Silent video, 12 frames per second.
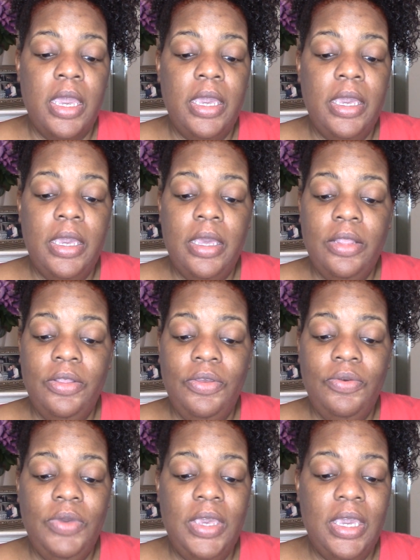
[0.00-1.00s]
And
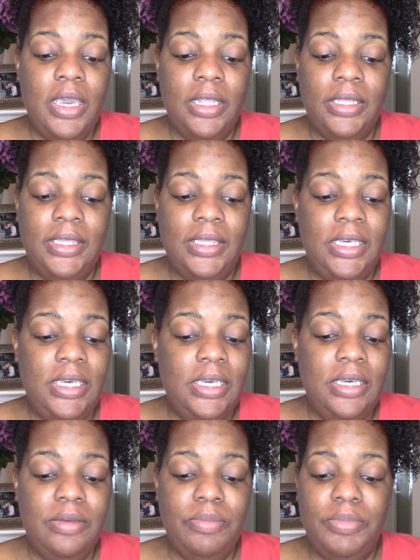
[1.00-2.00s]
you can't see
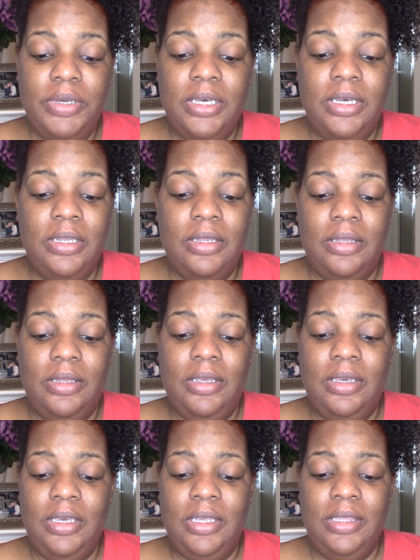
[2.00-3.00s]
it, but
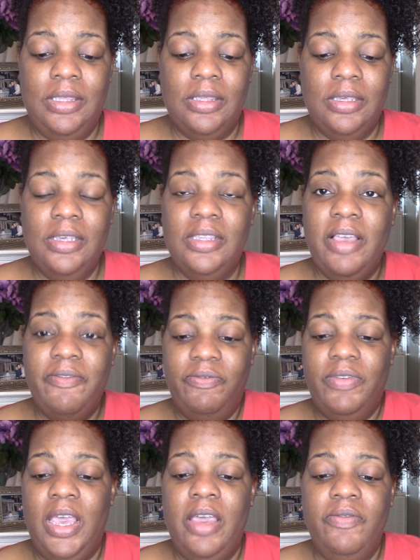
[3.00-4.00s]
it's because
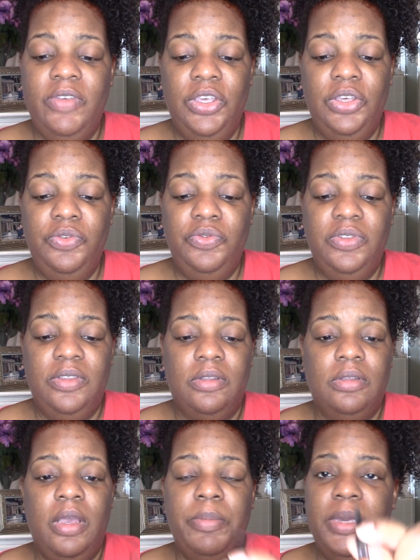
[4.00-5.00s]
I've used,
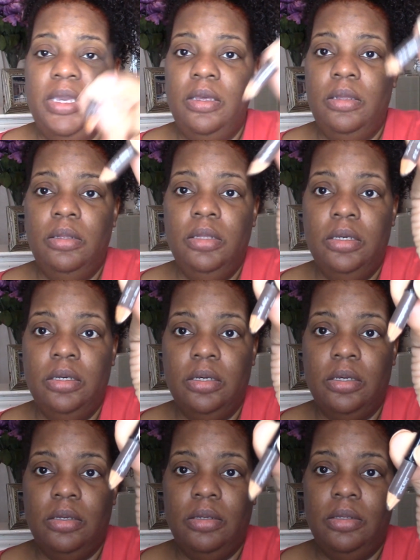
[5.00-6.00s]
I mean, look.